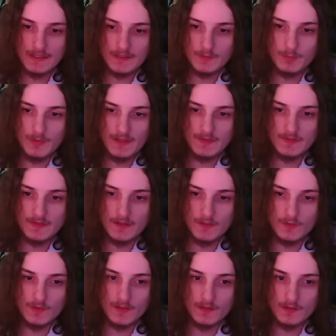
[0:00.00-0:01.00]
gets placed
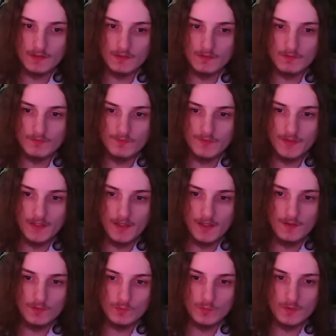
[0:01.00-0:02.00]
down and figure
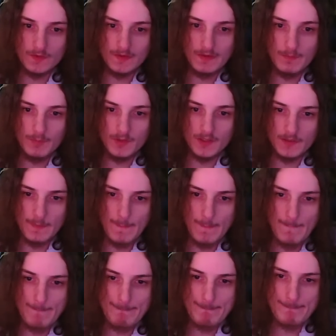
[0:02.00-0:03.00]
out what's happening.
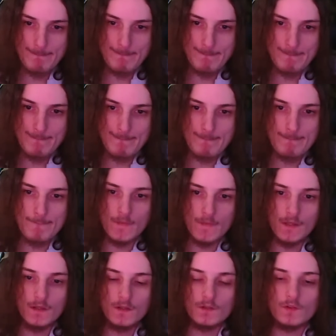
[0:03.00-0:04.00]

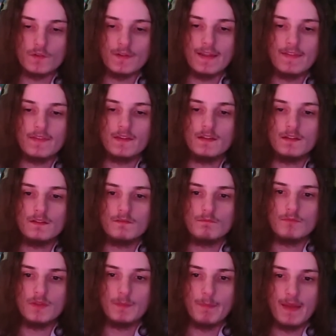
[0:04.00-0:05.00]
So yeah,
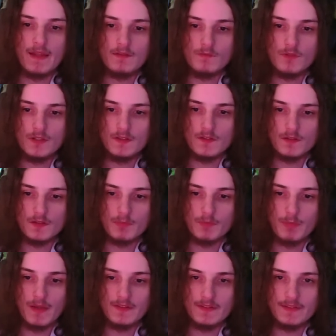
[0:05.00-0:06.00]
the main reason is
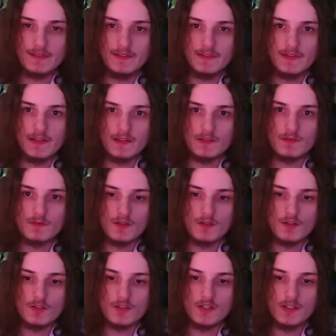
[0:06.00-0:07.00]
basically that
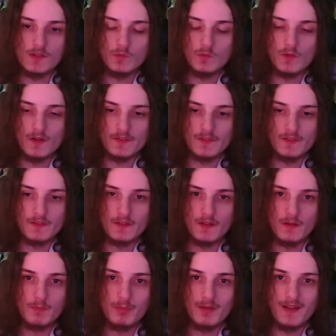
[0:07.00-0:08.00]
shield wasn't
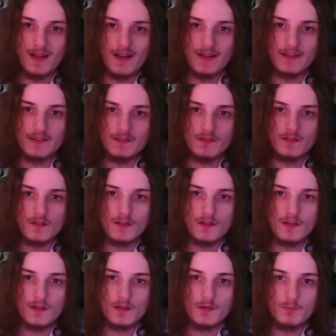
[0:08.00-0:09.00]
applied,
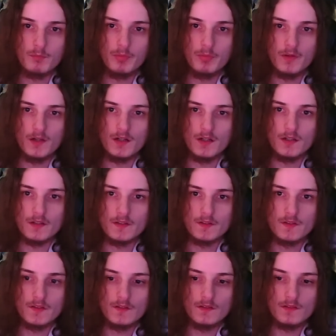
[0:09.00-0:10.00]
but
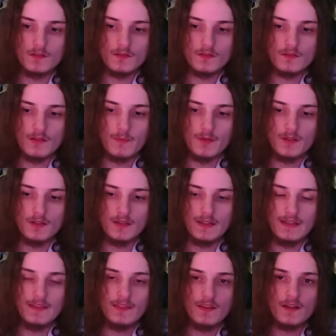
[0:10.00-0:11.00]
I mean
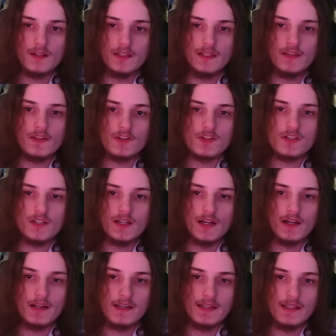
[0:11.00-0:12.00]
either she
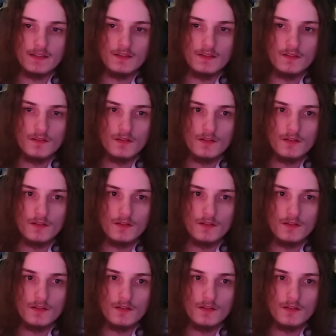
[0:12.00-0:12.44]
got hit